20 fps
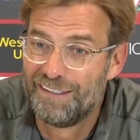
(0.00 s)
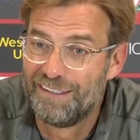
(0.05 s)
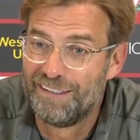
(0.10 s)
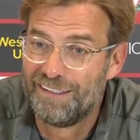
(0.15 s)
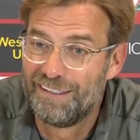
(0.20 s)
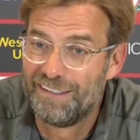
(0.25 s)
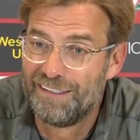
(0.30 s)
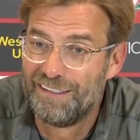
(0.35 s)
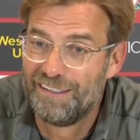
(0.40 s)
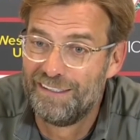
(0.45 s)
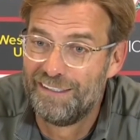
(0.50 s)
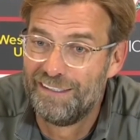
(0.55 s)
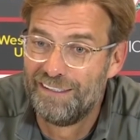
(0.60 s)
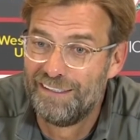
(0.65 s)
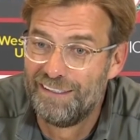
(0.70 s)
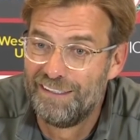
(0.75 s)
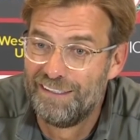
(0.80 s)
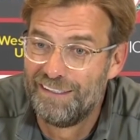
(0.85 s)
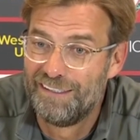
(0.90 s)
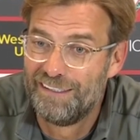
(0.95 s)
uh,
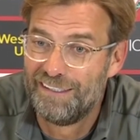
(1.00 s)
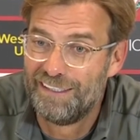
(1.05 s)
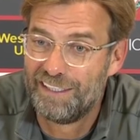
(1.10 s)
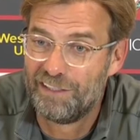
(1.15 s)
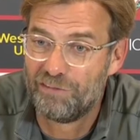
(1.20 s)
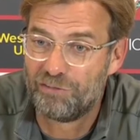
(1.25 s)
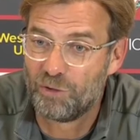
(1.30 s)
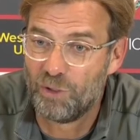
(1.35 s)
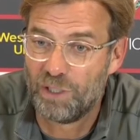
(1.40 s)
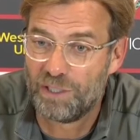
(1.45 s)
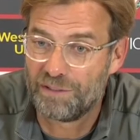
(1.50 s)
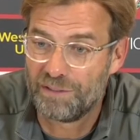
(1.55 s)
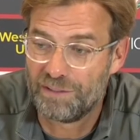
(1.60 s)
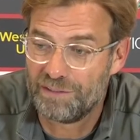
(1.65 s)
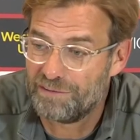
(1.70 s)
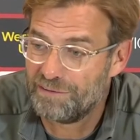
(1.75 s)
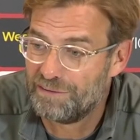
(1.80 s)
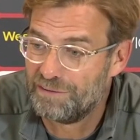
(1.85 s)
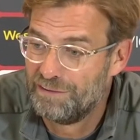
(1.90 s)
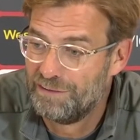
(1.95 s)
and a few
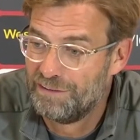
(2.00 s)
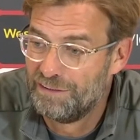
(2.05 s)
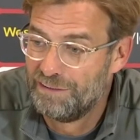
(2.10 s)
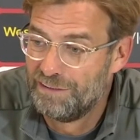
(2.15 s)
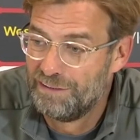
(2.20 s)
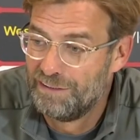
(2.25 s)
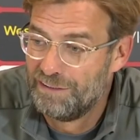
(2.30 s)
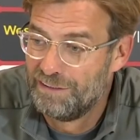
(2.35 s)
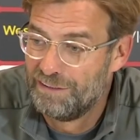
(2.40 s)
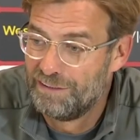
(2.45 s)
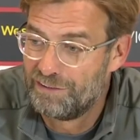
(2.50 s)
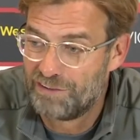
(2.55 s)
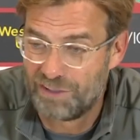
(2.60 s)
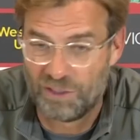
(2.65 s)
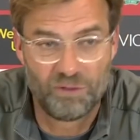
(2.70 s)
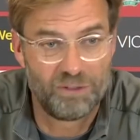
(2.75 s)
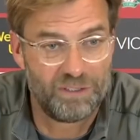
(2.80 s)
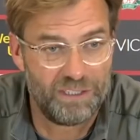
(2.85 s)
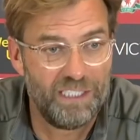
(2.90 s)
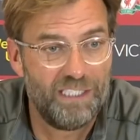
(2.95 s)
others.
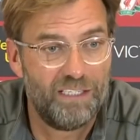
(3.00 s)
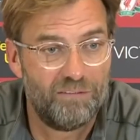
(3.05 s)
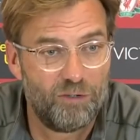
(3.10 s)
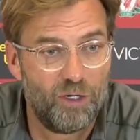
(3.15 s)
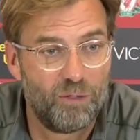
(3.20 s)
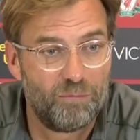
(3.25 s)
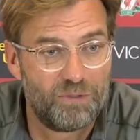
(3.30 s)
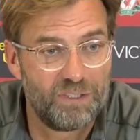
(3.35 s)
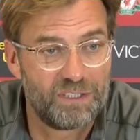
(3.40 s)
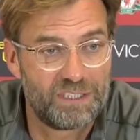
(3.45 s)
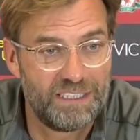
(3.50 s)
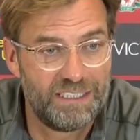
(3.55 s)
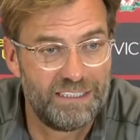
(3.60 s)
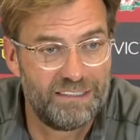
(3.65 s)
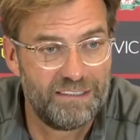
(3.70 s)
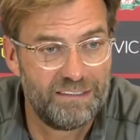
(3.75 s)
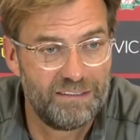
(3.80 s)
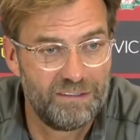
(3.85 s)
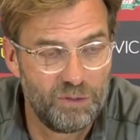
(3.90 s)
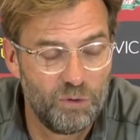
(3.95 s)
So they have
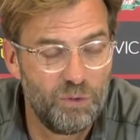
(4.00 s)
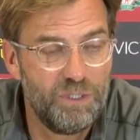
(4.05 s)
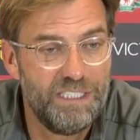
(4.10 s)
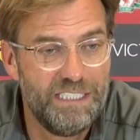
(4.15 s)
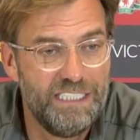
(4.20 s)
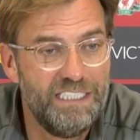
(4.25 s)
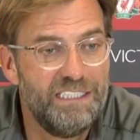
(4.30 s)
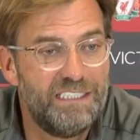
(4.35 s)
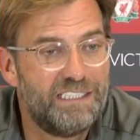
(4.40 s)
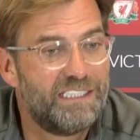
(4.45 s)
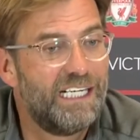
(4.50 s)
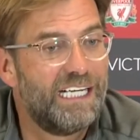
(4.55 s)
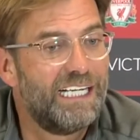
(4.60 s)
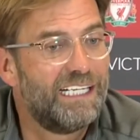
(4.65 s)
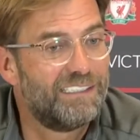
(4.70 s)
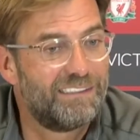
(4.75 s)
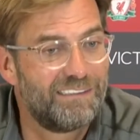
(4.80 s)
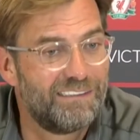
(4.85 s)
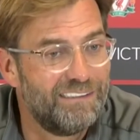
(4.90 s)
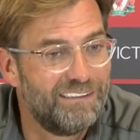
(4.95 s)
obviously, you need
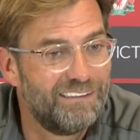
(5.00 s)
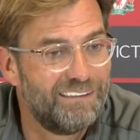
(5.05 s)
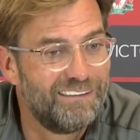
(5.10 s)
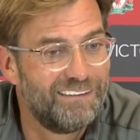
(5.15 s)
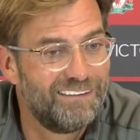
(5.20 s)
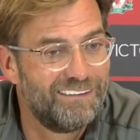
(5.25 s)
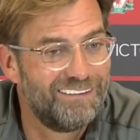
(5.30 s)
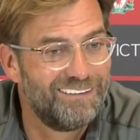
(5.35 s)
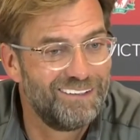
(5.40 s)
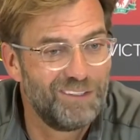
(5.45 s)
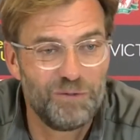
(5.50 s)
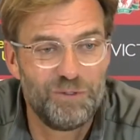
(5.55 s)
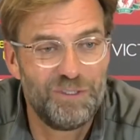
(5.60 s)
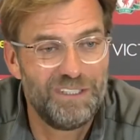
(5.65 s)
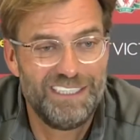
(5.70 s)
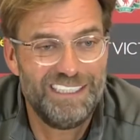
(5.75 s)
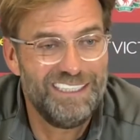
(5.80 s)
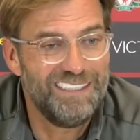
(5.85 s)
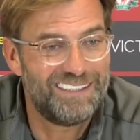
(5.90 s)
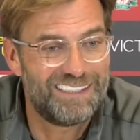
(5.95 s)
that. You
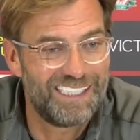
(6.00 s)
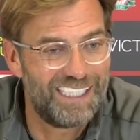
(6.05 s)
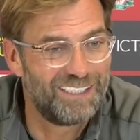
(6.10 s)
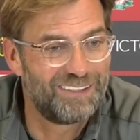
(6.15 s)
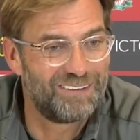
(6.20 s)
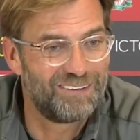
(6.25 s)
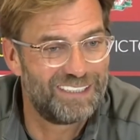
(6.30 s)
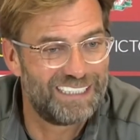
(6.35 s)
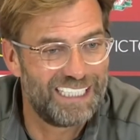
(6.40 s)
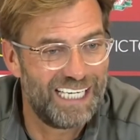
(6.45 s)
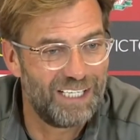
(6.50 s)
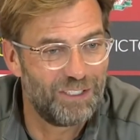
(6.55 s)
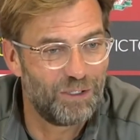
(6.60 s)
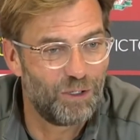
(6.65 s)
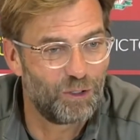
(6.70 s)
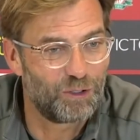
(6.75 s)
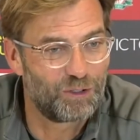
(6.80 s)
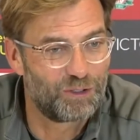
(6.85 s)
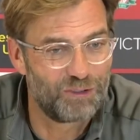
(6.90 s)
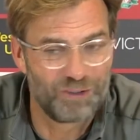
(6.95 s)
need that. You
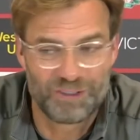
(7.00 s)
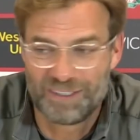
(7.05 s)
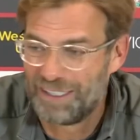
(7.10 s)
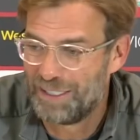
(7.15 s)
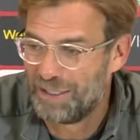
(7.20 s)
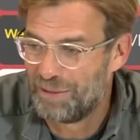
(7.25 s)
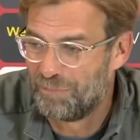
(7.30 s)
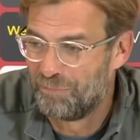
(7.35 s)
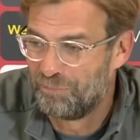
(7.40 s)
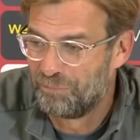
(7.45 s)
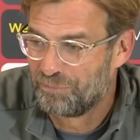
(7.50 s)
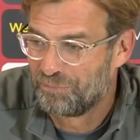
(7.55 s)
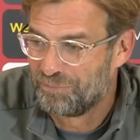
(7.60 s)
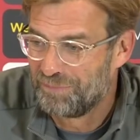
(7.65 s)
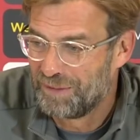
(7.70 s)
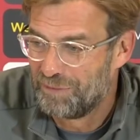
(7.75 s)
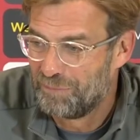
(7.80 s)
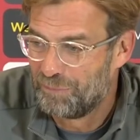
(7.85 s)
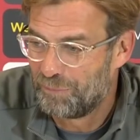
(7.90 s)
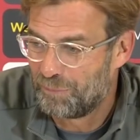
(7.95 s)
cannot um,
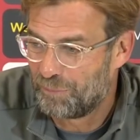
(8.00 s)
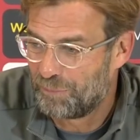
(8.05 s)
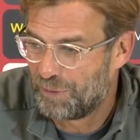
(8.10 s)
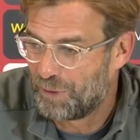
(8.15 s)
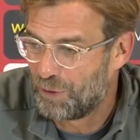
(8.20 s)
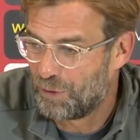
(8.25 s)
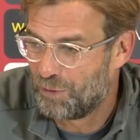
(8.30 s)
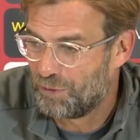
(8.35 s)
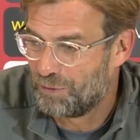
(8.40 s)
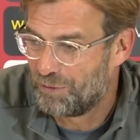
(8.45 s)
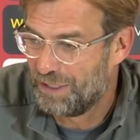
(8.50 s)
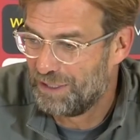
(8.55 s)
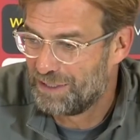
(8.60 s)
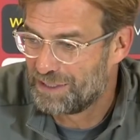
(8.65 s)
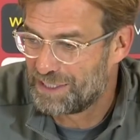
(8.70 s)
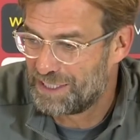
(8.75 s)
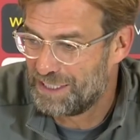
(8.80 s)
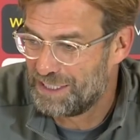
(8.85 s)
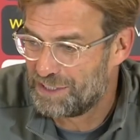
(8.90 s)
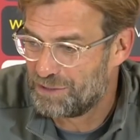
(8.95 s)
go in
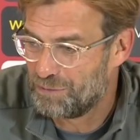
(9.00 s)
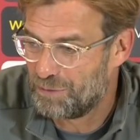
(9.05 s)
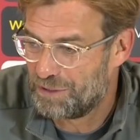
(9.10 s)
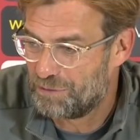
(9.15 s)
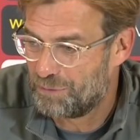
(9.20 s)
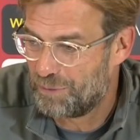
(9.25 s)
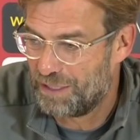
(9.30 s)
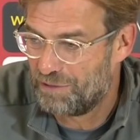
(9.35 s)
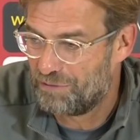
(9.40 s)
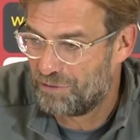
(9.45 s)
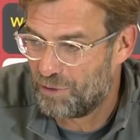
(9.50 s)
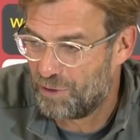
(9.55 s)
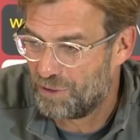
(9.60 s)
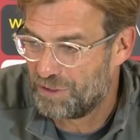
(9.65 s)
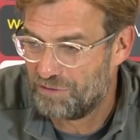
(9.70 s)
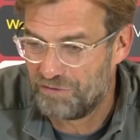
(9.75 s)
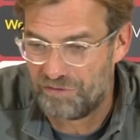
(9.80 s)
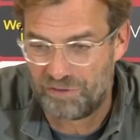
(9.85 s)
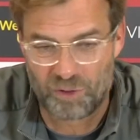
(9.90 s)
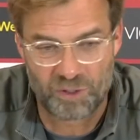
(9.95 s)
a season with 12,
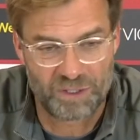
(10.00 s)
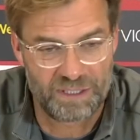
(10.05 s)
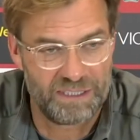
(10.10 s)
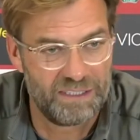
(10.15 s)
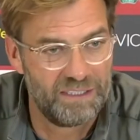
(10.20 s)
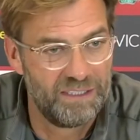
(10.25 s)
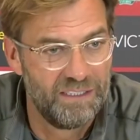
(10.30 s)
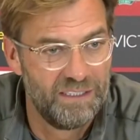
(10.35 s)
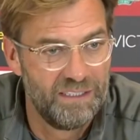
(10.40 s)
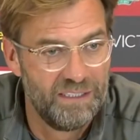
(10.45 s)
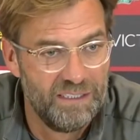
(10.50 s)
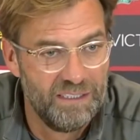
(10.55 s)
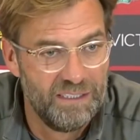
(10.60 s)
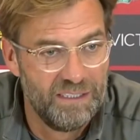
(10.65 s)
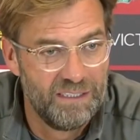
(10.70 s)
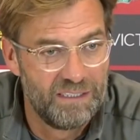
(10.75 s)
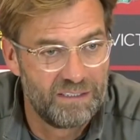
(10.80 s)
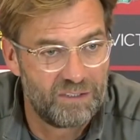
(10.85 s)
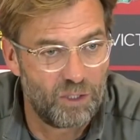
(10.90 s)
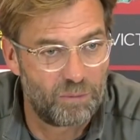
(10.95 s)
13, 14
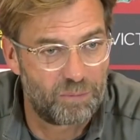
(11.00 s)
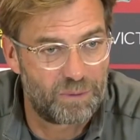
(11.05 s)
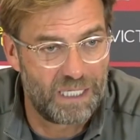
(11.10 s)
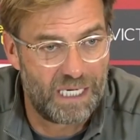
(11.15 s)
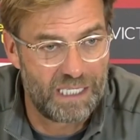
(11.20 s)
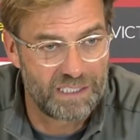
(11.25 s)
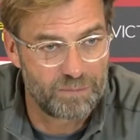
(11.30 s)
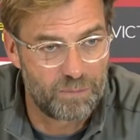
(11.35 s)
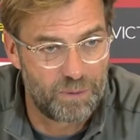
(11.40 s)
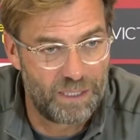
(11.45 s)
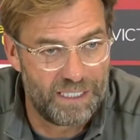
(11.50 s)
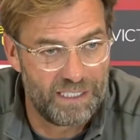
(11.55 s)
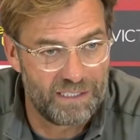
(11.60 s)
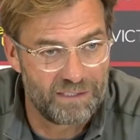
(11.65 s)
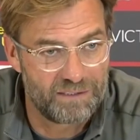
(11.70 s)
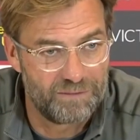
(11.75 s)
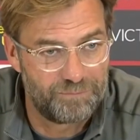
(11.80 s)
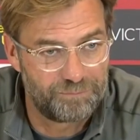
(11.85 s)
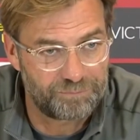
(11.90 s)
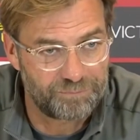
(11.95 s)
top class
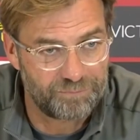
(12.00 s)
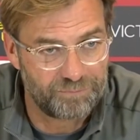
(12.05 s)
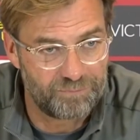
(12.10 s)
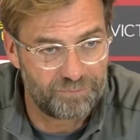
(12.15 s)
players